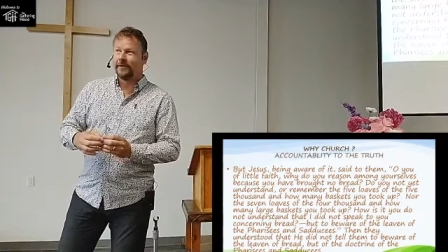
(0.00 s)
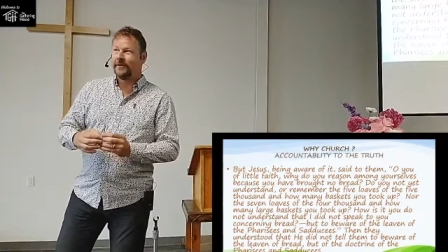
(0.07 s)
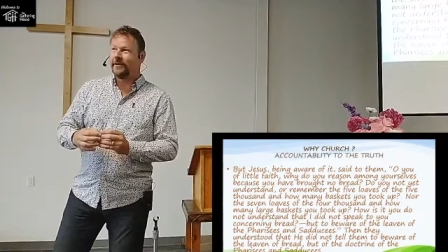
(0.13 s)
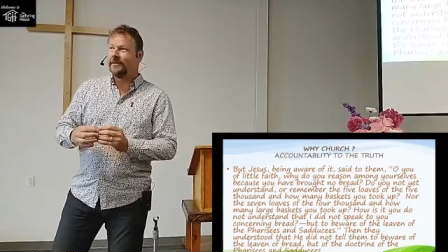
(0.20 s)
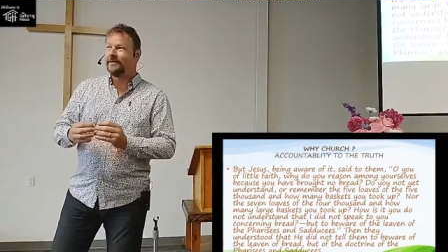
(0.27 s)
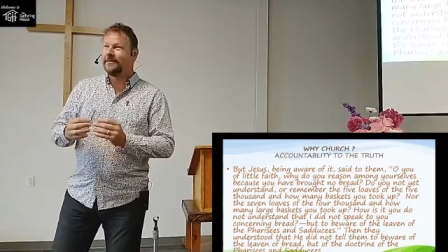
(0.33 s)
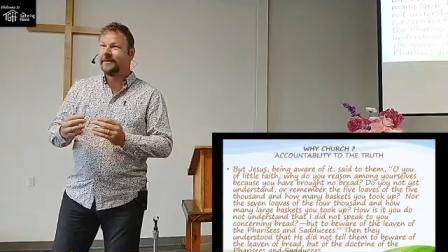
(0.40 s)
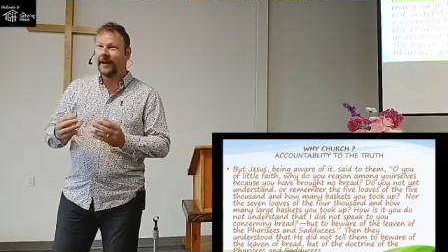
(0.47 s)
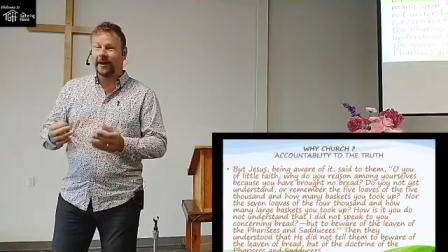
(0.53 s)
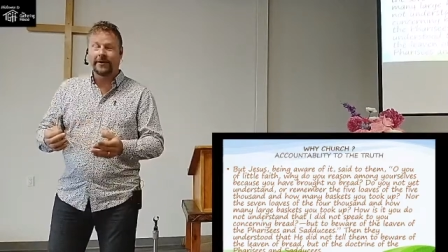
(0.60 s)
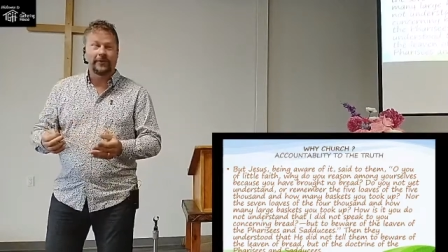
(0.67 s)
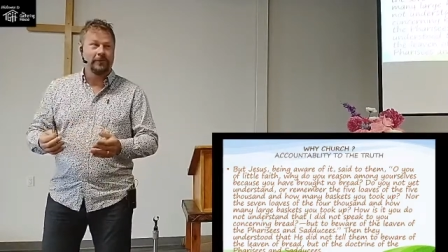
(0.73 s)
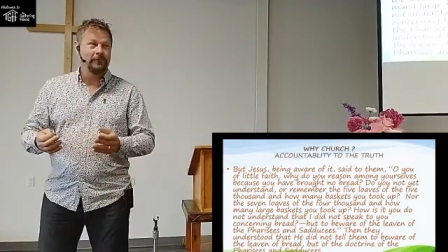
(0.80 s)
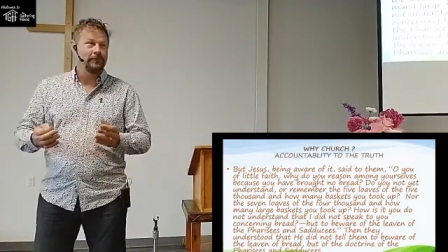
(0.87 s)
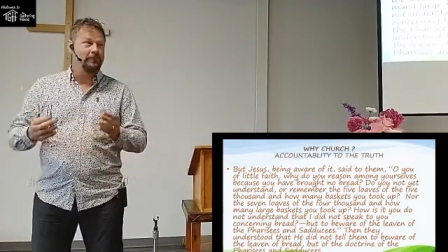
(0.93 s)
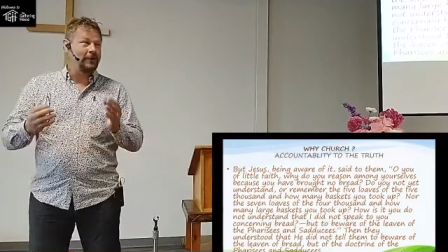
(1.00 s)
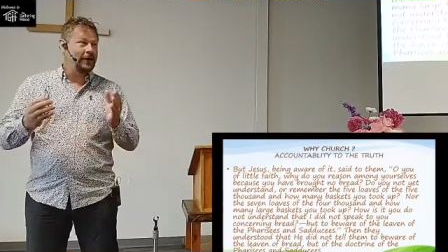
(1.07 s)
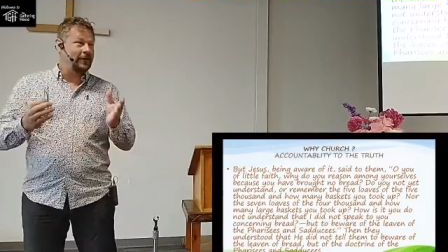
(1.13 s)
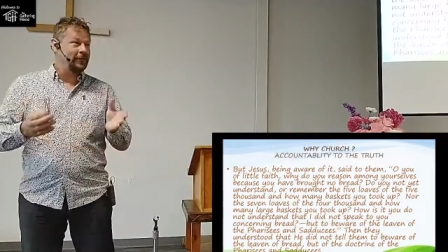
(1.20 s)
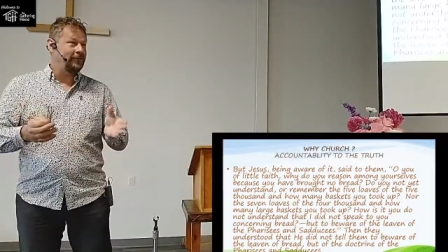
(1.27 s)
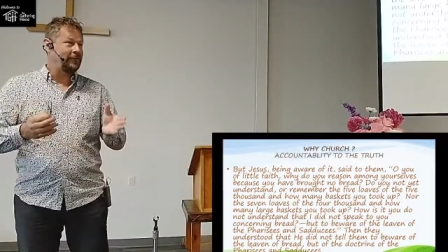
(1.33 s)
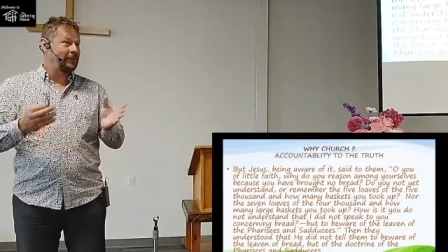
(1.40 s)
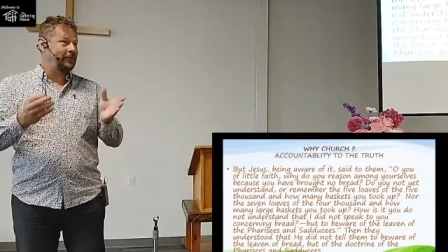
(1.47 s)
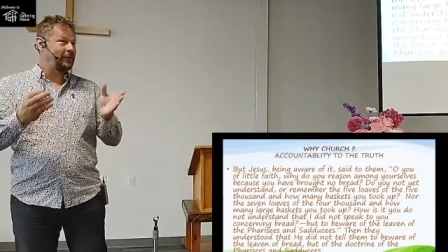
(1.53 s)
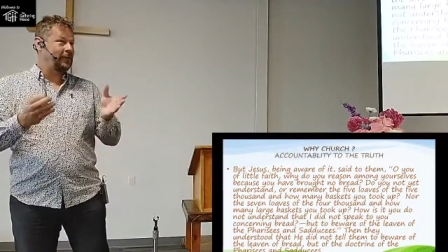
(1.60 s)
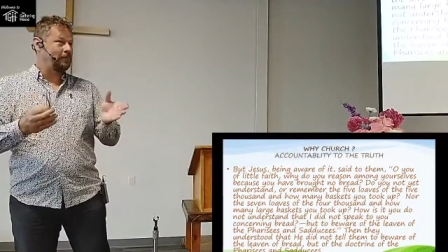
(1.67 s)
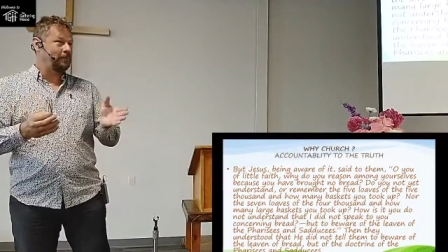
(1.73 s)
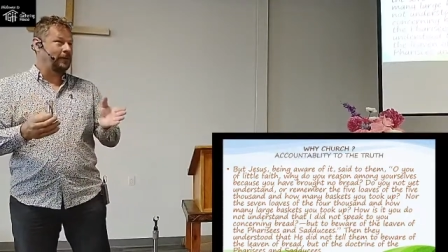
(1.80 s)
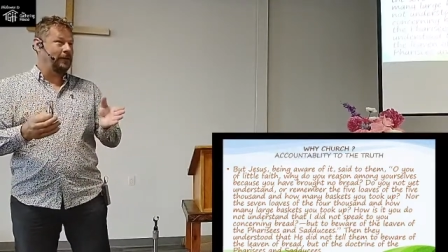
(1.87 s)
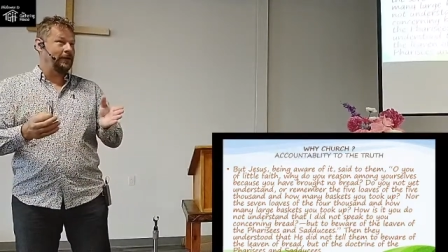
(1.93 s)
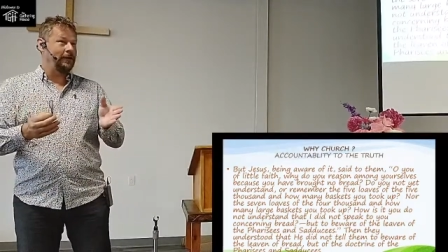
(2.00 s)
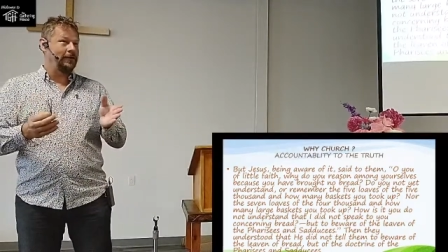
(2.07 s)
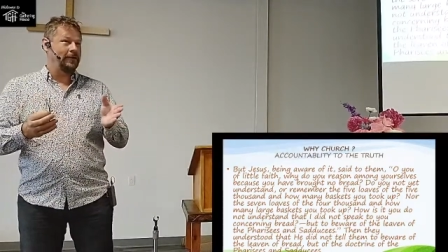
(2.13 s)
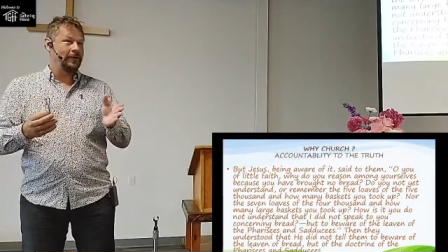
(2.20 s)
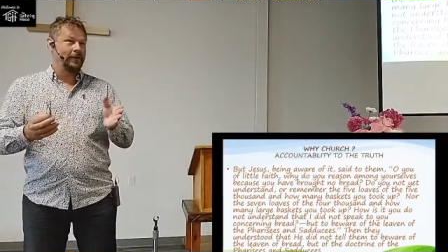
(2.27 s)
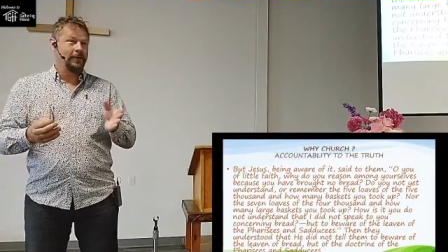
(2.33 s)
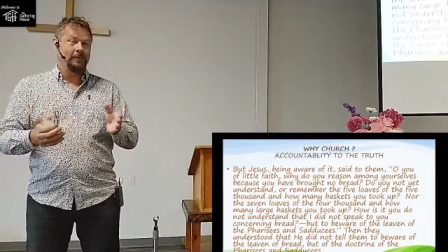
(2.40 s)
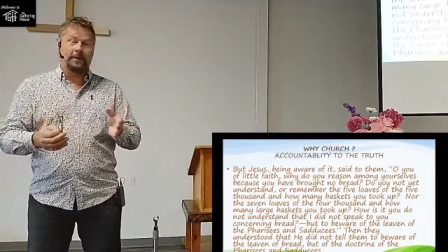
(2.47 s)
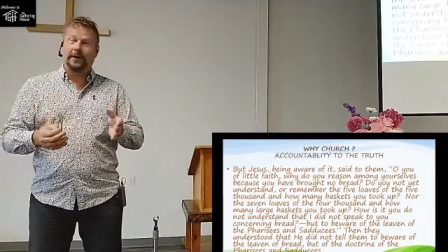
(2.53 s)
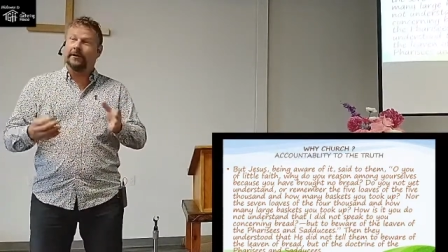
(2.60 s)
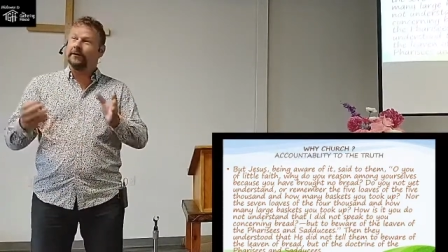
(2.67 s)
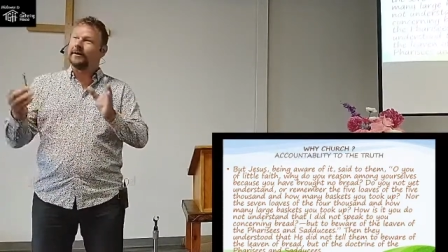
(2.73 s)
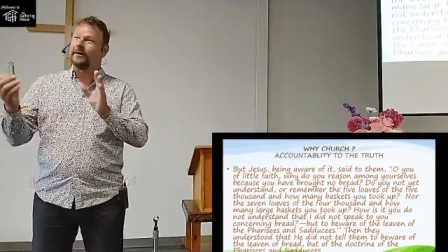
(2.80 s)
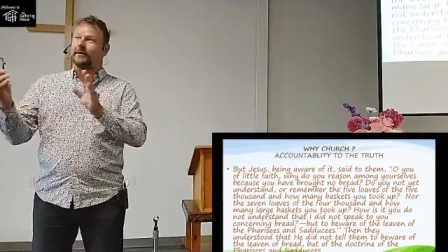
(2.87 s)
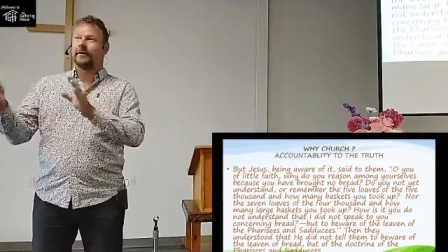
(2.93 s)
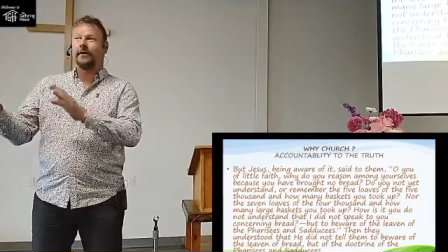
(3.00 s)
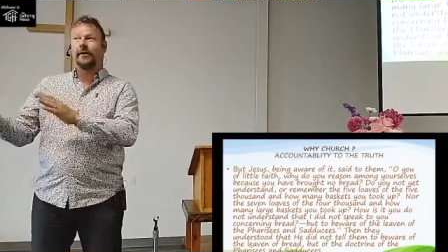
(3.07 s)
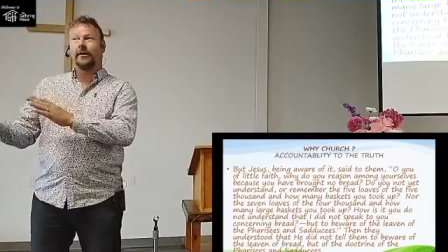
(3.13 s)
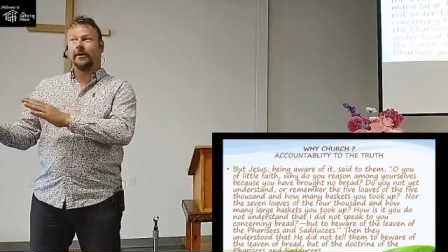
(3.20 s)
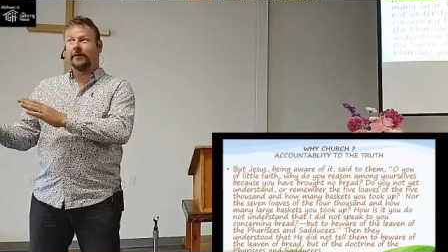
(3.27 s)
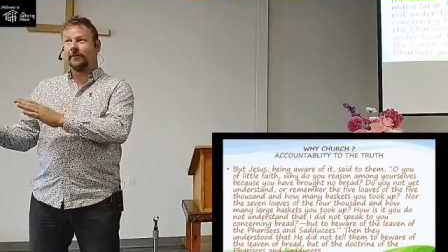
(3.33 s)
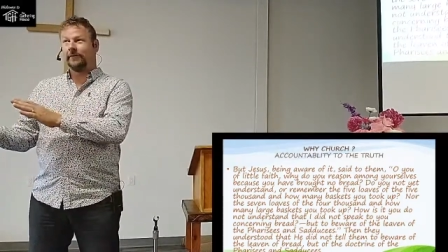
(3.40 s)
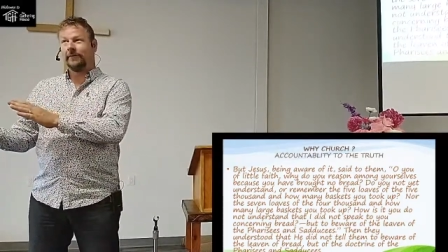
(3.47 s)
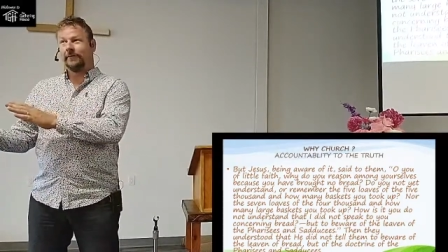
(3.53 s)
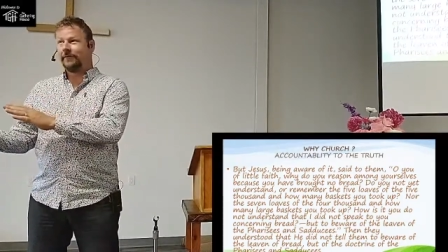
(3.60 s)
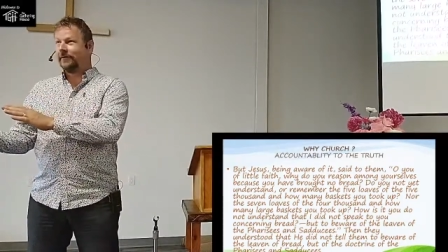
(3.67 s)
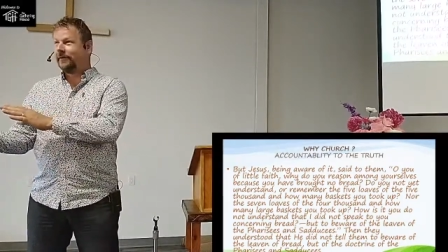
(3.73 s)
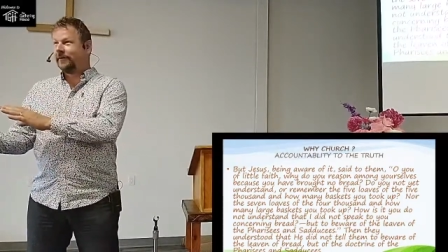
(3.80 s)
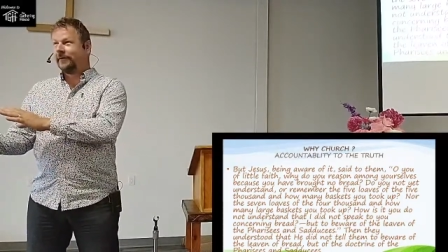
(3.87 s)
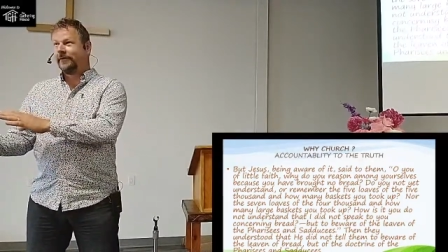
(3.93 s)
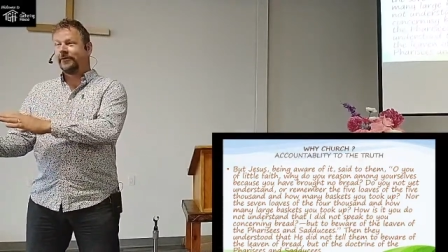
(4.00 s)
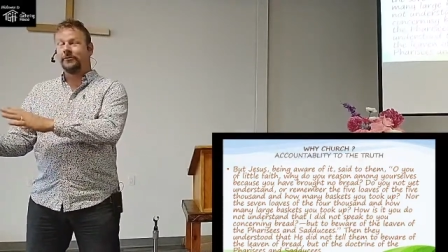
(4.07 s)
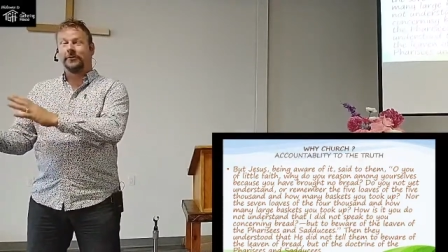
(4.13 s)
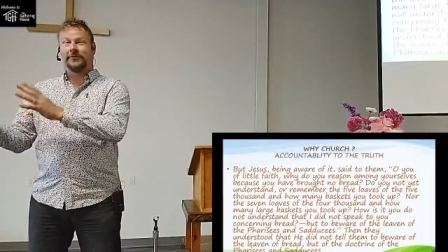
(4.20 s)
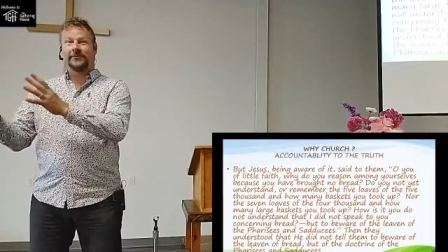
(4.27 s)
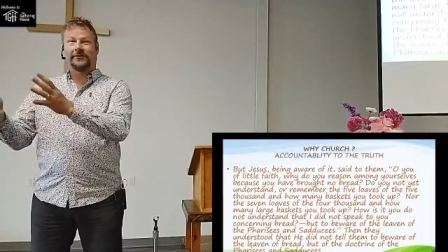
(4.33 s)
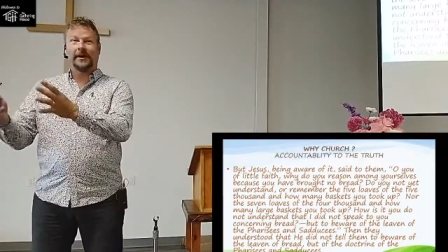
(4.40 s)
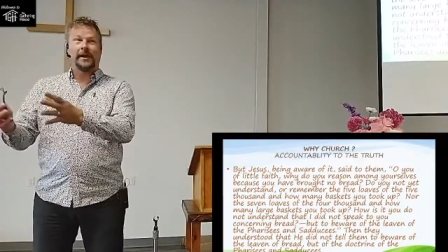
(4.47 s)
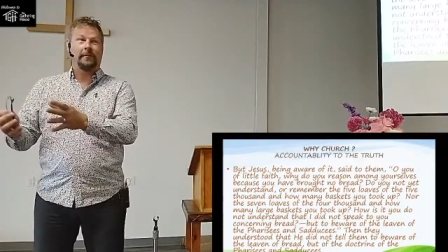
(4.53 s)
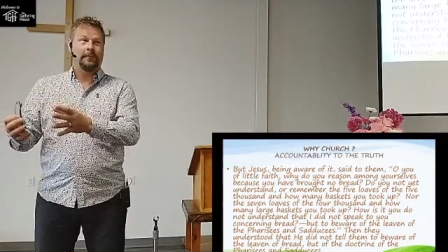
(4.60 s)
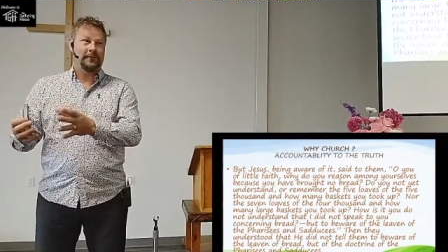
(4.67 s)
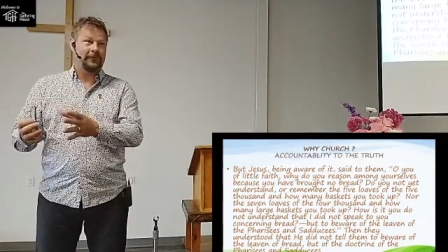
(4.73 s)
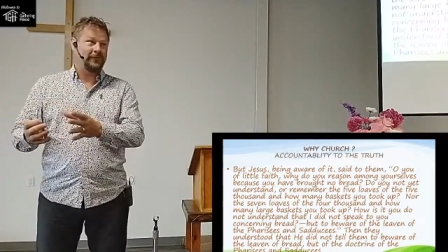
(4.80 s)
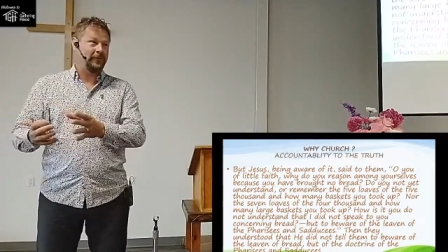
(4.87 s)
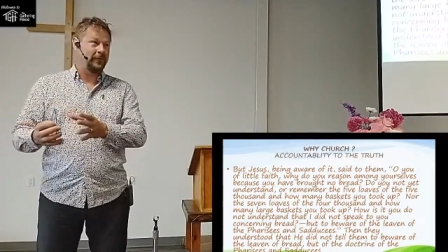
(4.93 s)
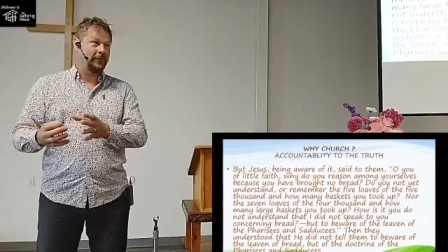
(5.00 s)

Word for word: The declaration that Peter, Peter did a lot to establish the